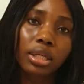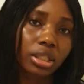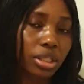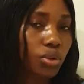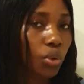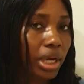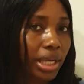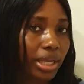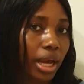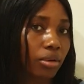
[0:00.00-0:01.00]
she's
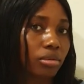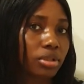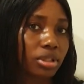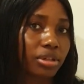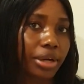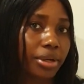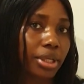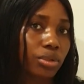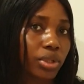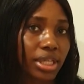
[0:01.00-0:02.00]
working now. She
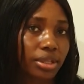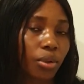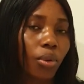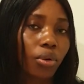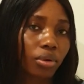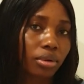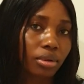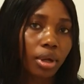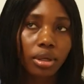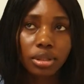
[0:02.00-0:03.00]
graduated 2 years ago,
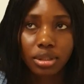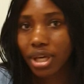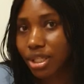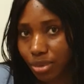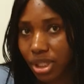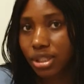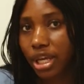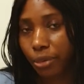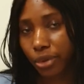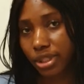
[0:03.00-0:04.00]
and she has been in
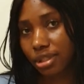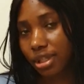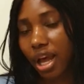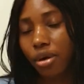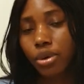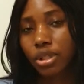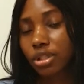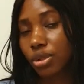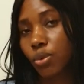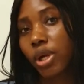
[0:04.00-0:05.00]
Cyprus till now.
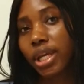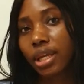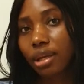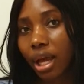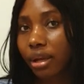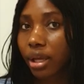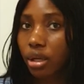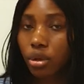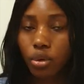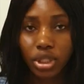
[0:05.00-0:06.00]
She's working and
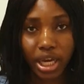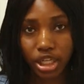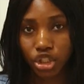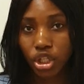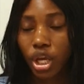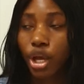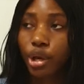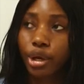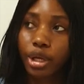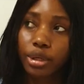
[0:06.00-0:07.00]
earning good cash.
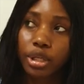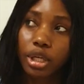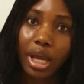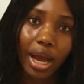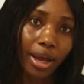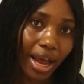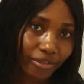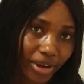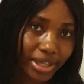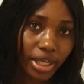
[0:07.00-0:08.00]
The
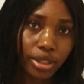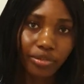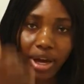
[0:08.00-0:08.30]
advantage of